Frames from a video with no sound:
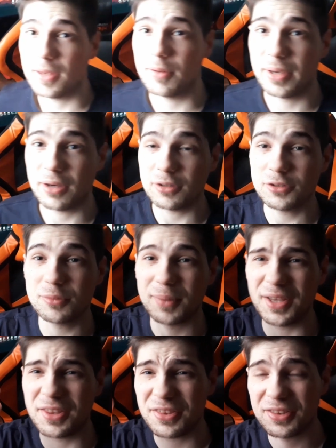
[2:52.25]
Anyway, on to
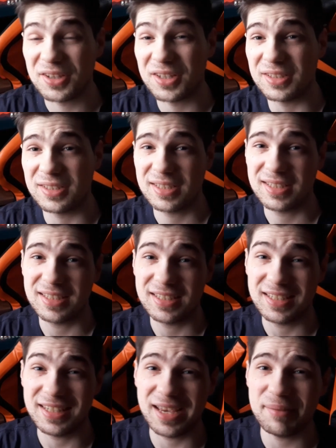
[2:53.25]
my third
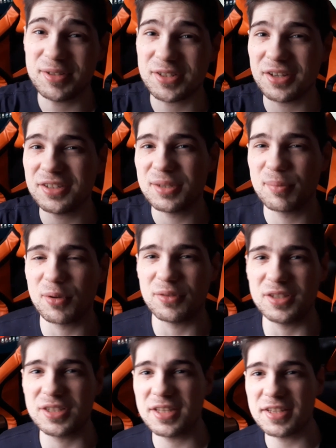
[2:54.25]
game design tip on
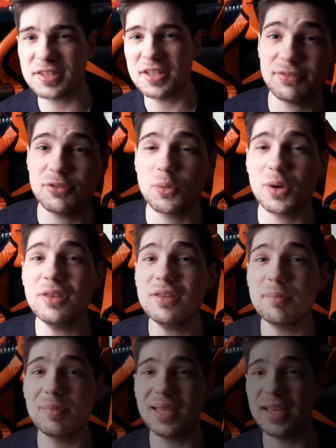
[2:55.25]
this list. If you want
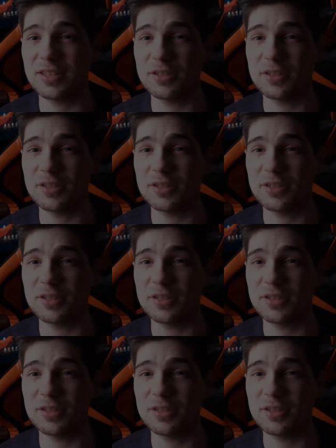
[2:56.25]
the player